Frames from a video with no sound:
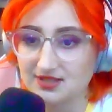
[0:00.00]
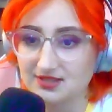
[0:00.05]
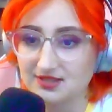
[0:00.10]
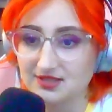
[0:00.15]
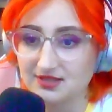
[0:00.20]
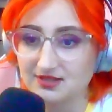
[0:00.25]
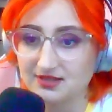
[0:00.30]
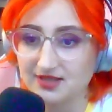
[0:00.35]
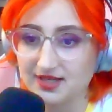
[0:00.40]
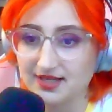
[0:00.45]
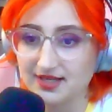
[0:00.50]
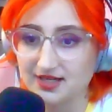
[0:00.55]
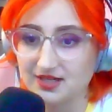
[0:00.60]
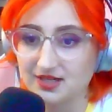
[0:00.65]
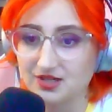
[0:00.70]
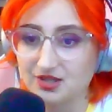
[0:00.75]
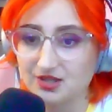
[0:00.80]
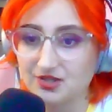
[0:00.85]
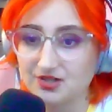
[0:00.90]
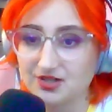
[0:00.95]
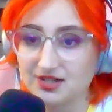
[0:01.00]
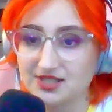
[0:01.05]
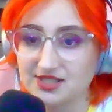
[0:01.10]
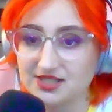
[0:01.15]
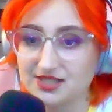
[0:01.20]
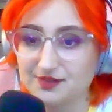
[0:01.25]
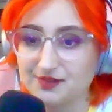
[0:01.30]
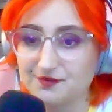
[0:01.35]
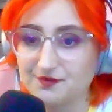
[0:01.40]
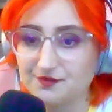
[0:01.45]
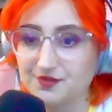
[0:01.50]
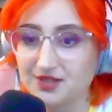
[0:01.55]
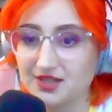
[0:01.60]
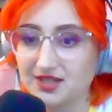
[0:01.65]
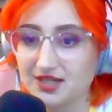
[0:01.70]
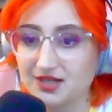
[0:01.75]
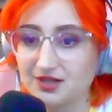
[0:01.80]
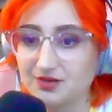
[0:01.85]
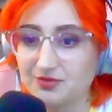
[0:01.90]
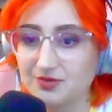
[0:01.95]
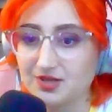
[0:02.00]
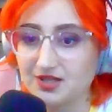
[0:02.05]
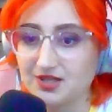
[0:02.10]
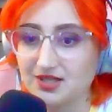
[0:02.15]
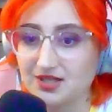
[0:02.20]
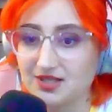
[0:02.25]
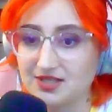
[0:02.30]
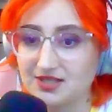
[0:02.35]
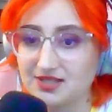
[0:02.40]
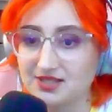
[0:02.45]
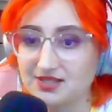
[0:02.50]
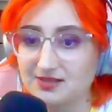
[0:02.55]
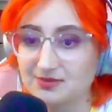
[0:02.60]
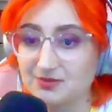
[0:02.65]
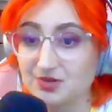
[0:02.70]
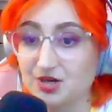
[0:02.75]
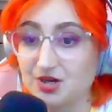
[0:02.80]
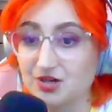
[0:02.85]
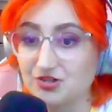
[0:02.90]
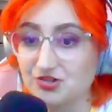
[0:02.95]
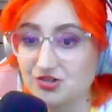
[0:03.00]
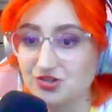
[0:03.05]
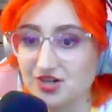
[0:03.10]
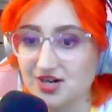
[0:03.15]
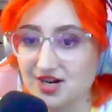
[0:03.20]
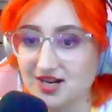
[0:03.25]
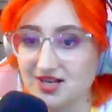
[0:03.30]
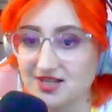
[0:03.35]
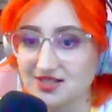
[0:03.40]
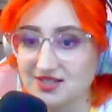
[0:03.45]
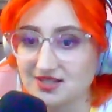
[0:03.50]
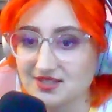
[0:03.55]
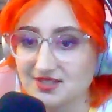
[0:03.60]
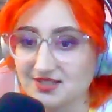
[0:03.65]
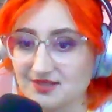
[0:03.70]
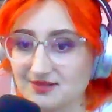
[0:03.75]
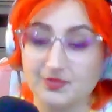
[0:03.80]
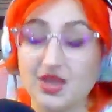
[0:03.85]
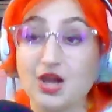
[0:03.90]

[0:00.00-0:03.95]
the light color because I feel like we need some contrast.